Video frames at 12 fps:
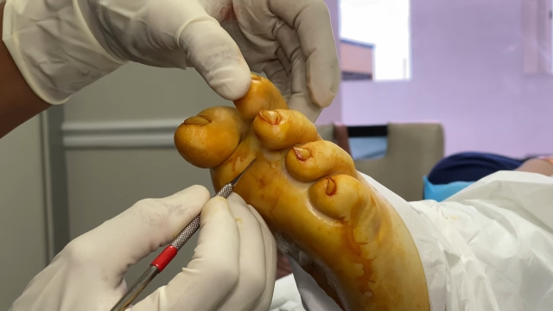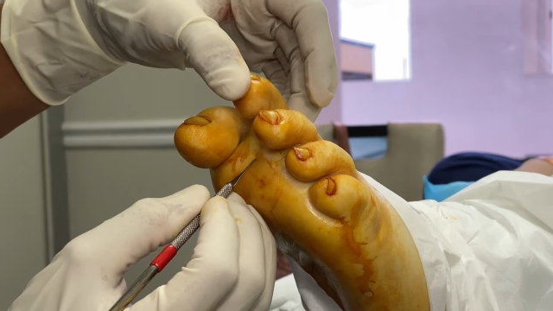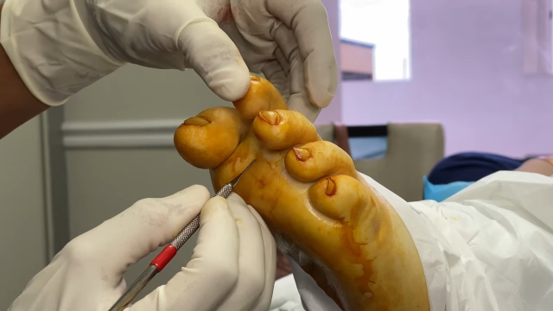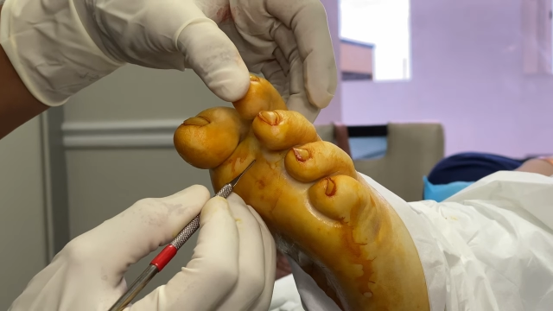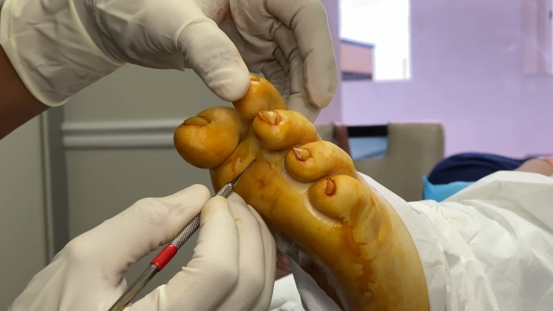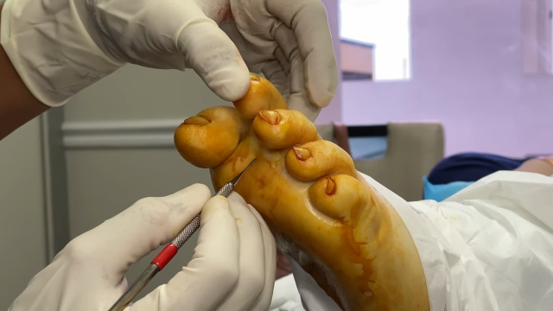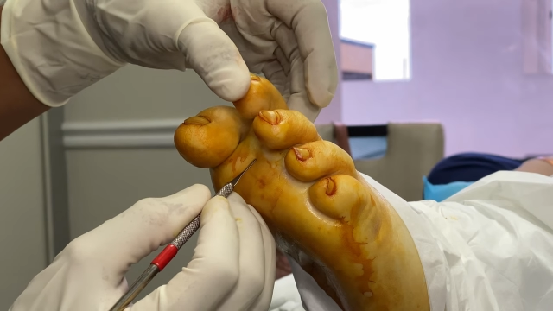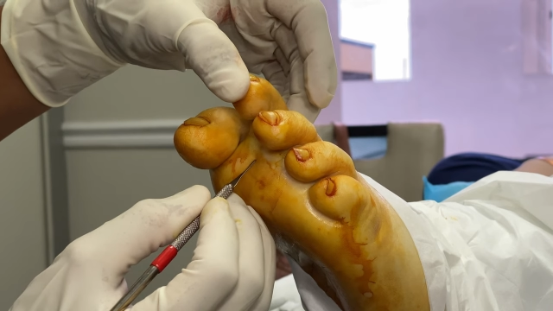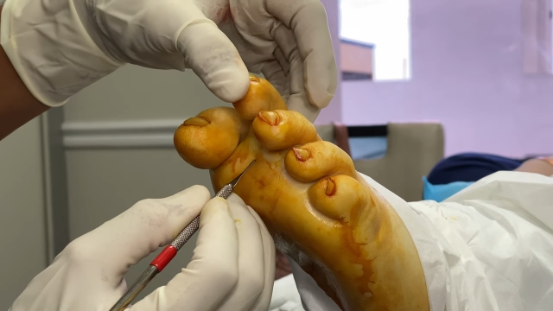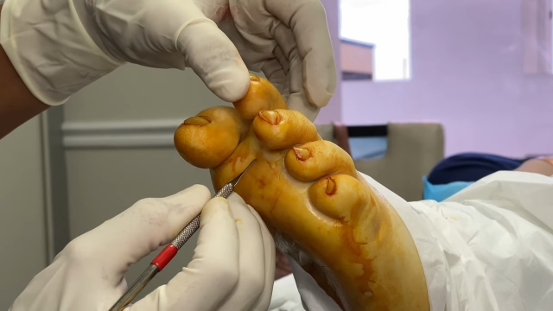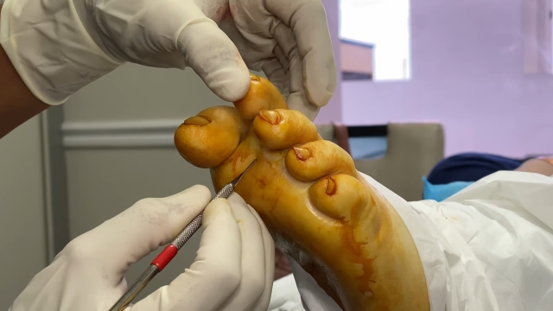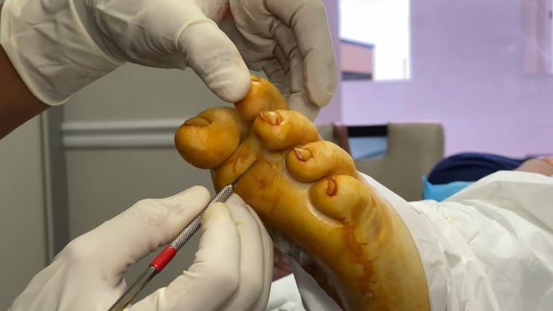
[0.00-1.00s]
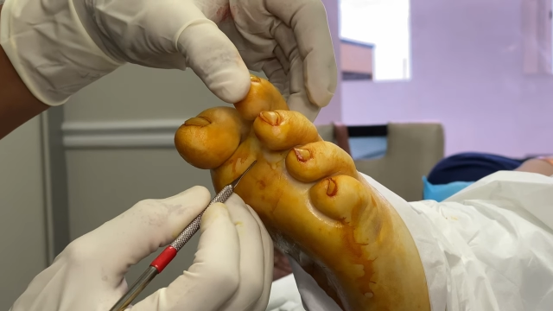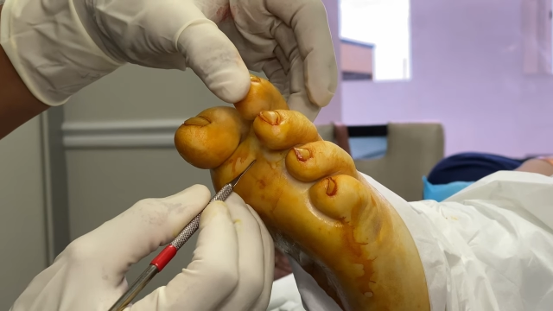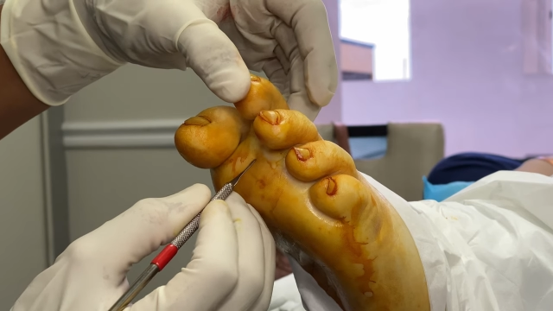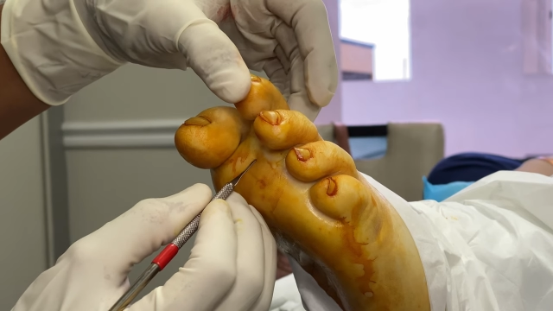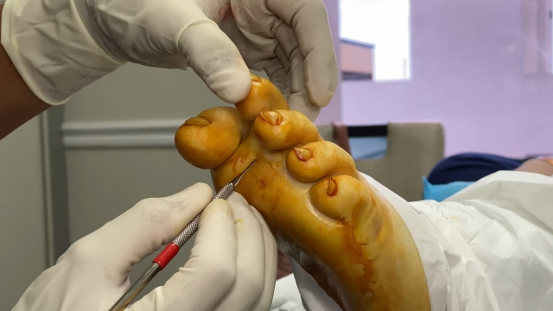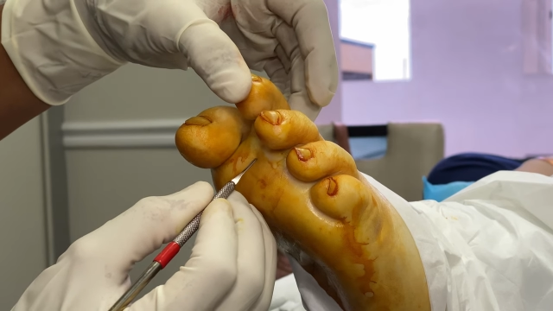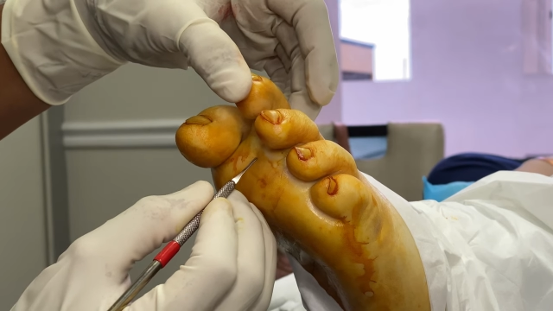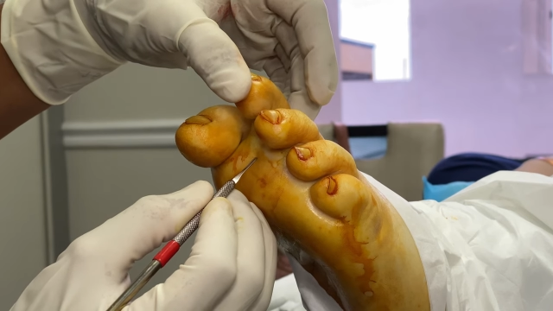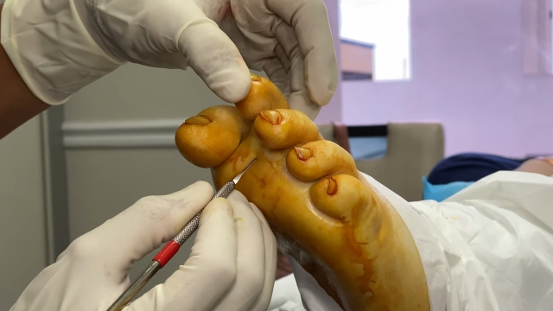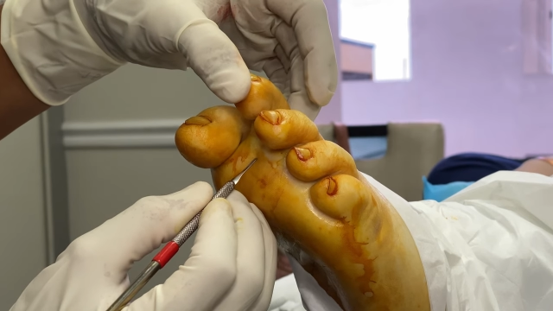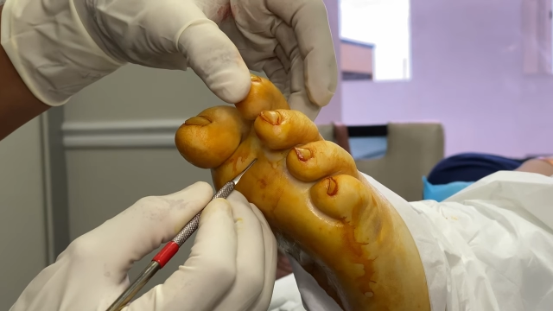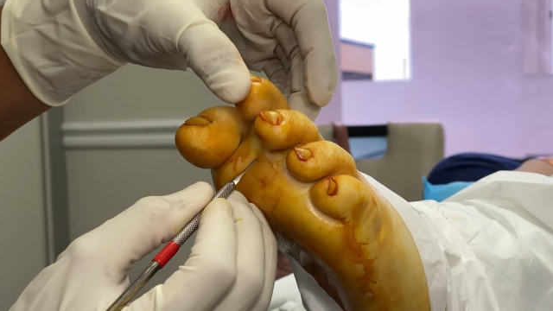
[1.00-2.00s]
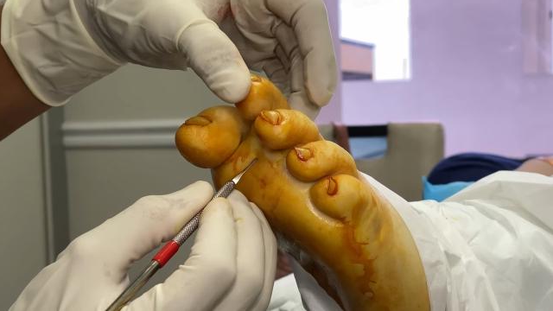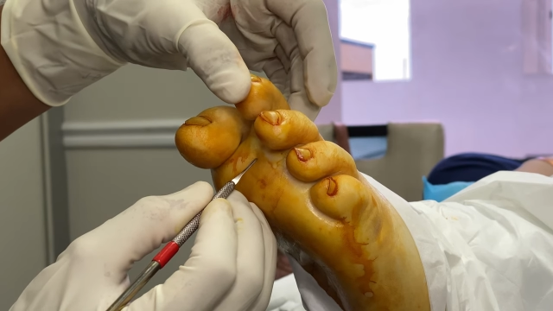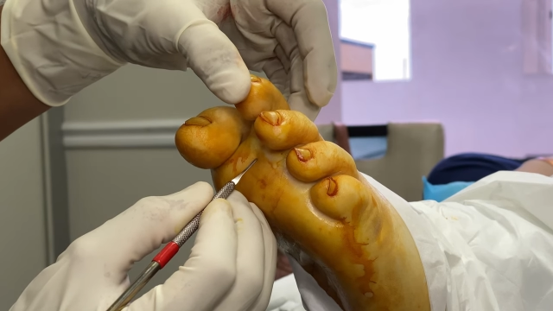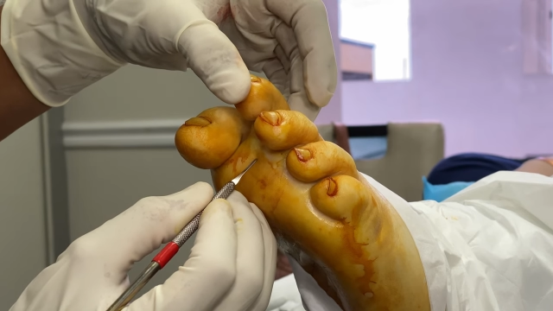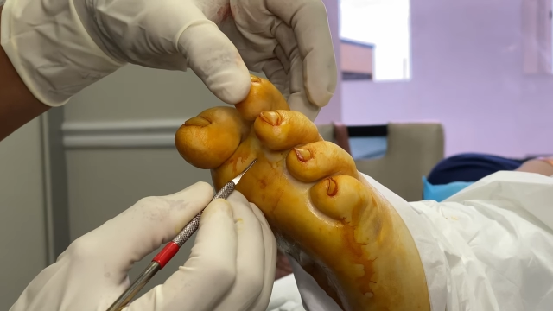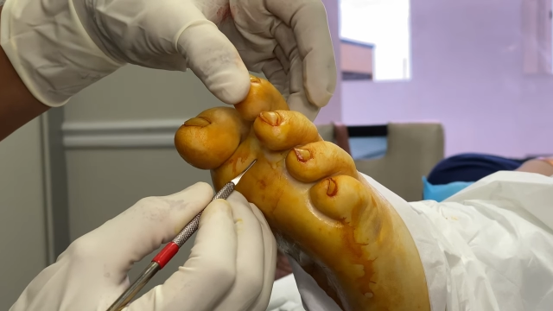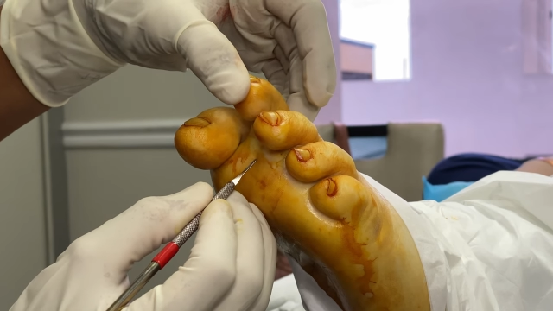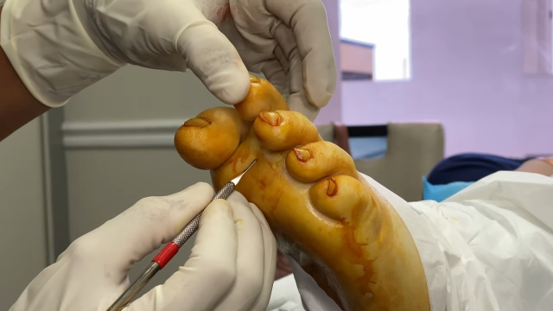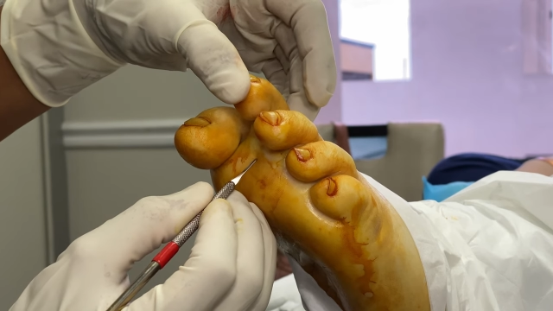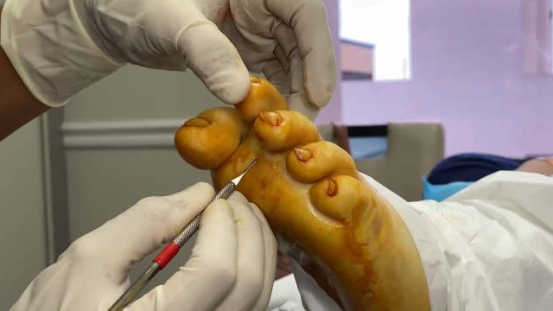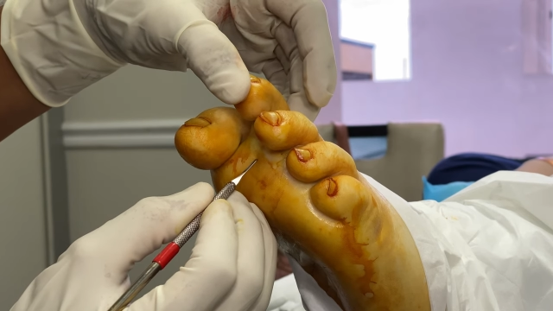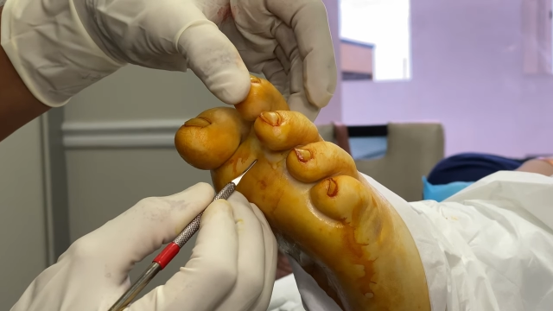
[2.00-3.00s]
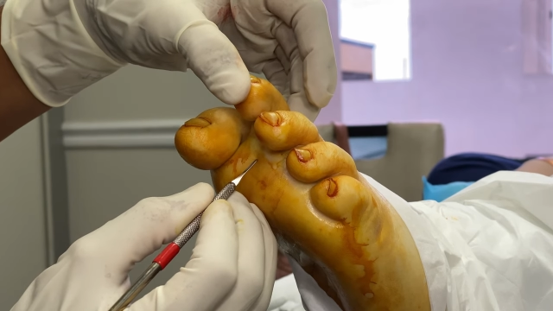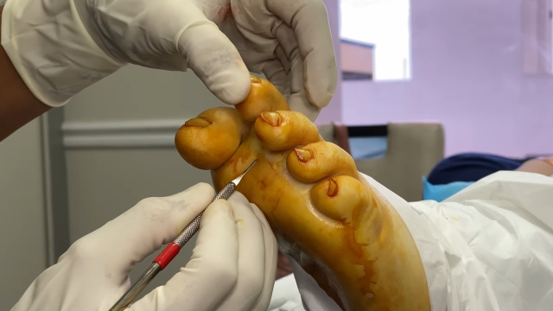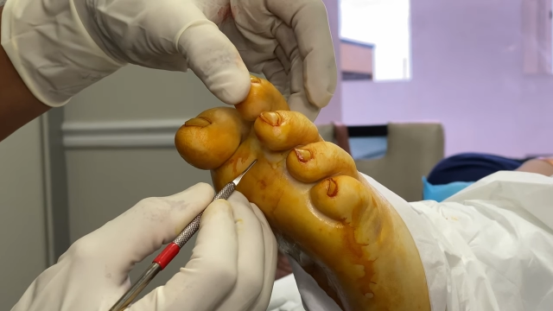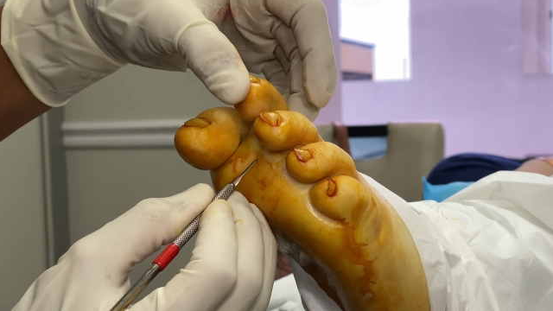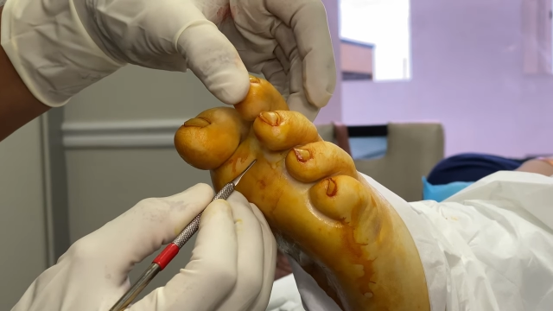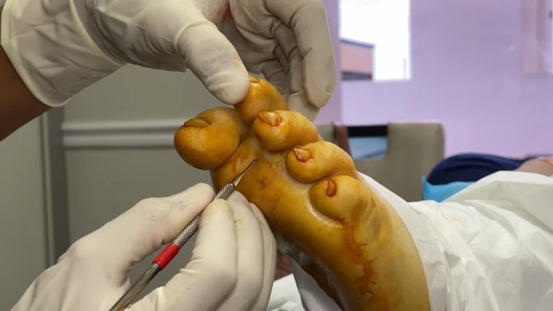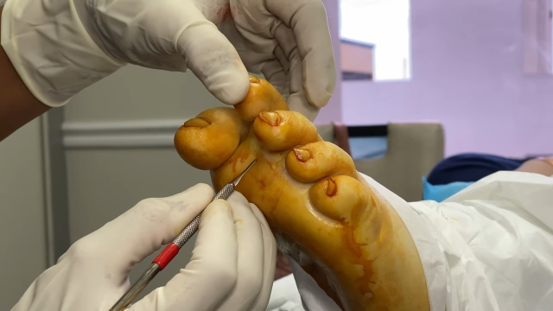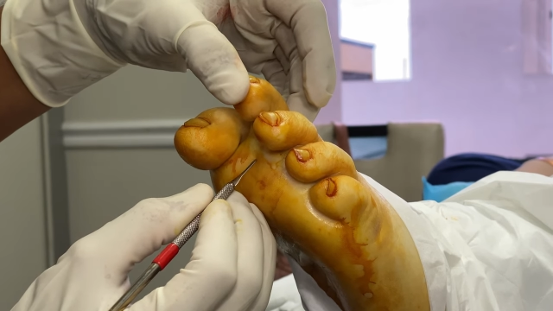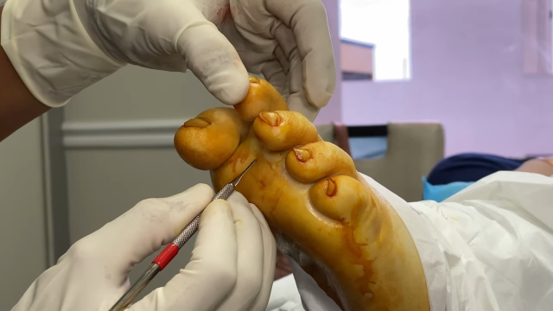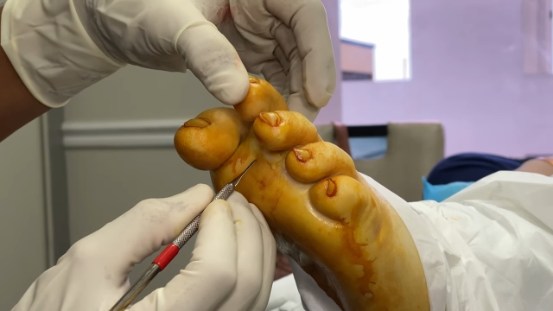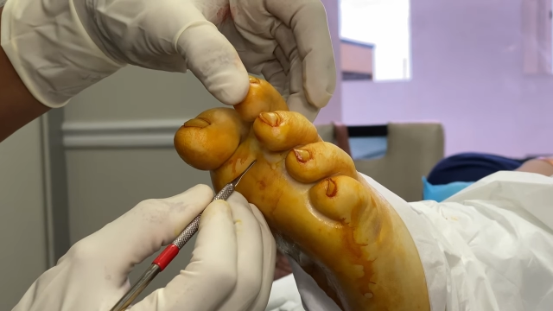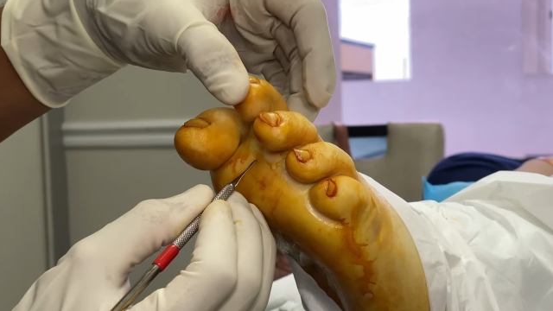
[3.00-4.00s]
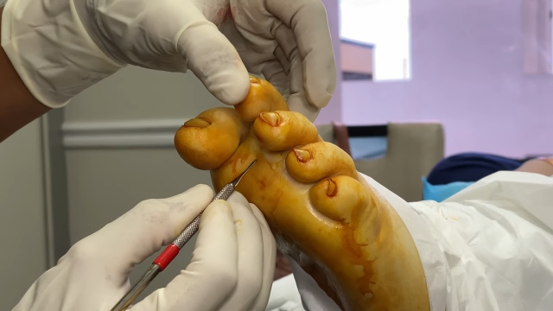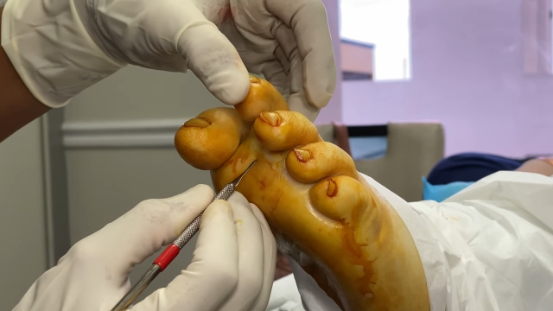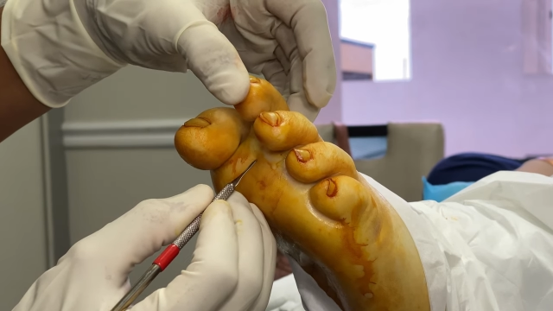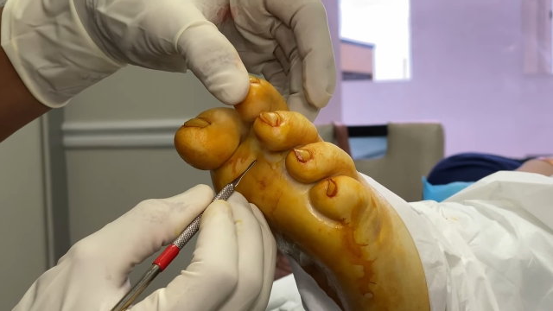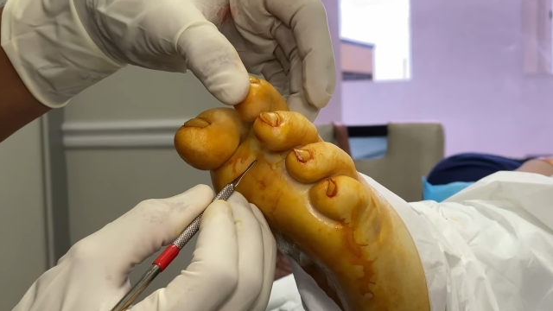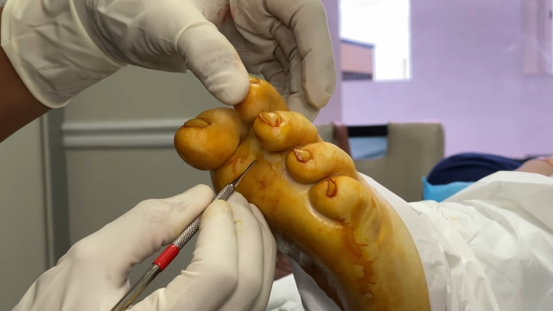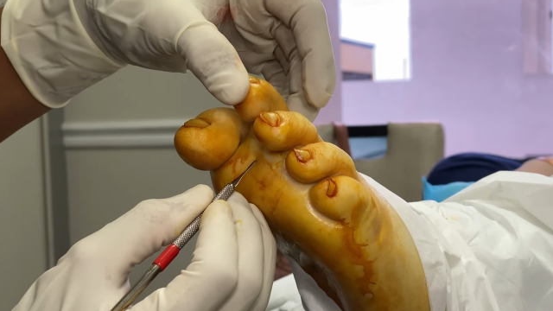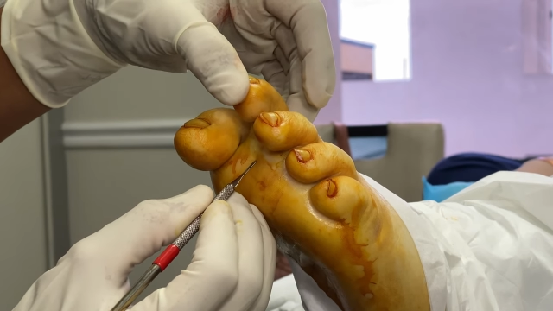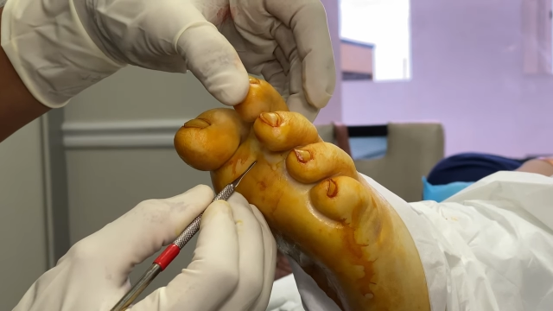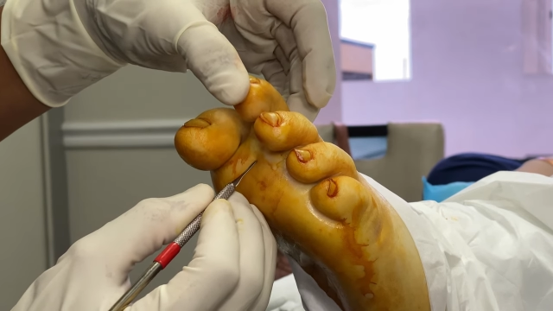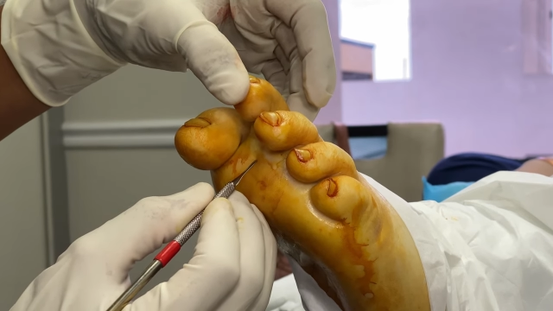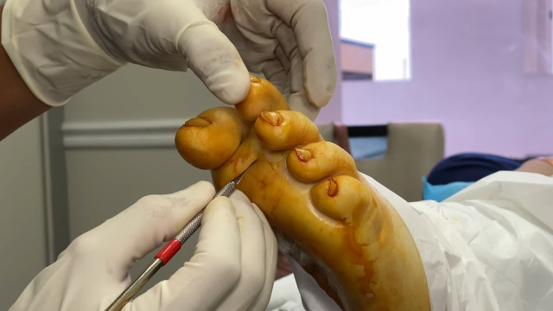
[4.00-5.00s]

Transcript: (no speaker visible)